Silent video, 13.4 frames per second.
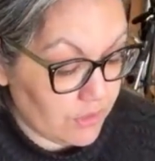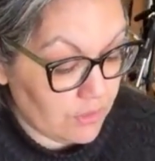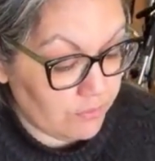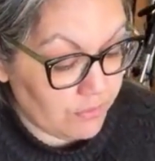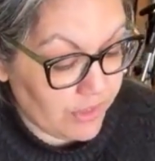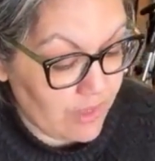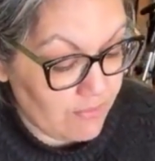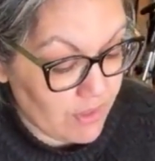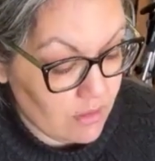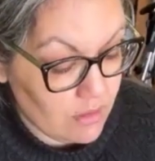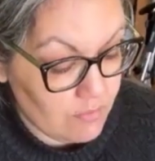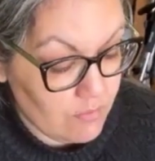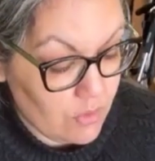The
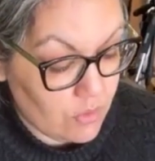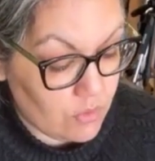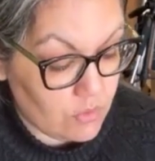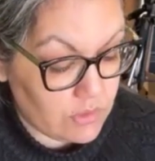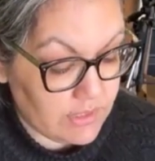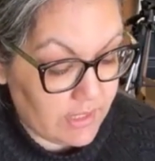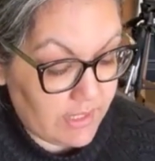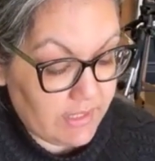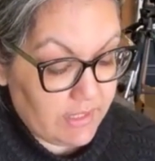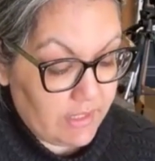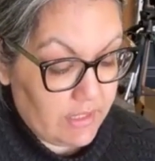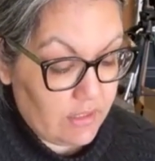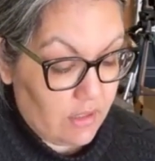Prima molds I
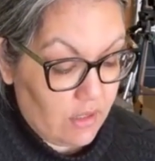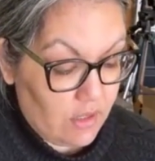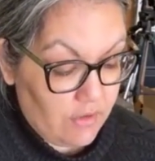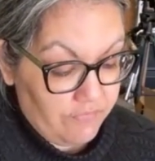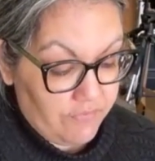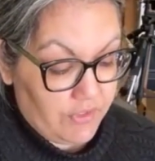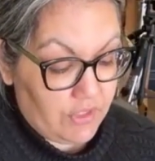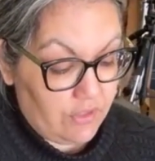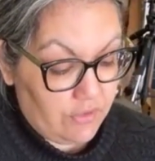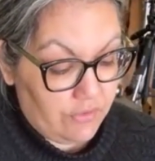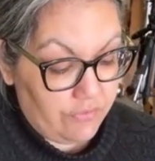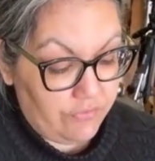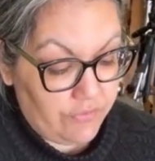get off
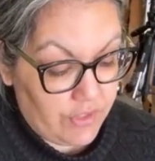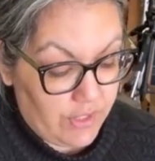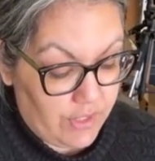of